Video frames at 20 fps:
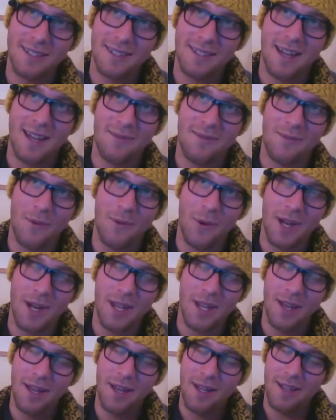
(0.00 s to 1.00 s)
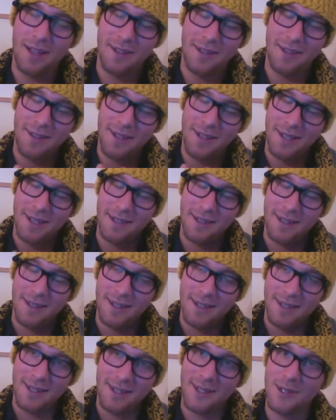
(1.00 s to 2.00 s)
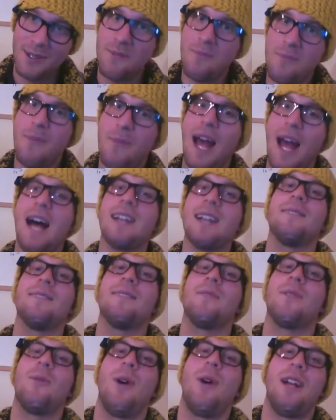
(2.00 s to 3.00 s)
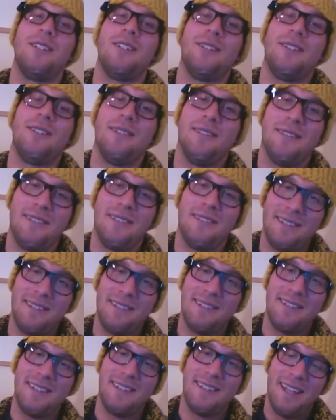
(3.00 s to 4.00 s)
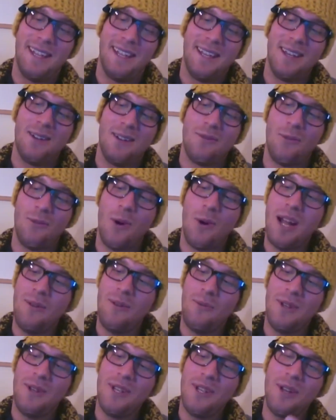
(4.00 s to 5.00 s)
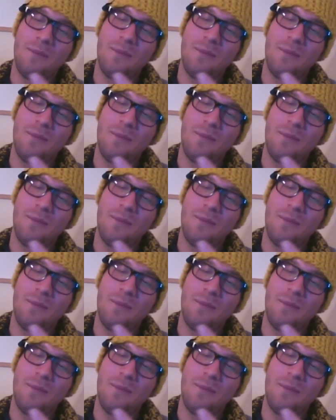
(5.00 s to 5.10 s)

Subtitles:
left for you. 2 massive questions. What would your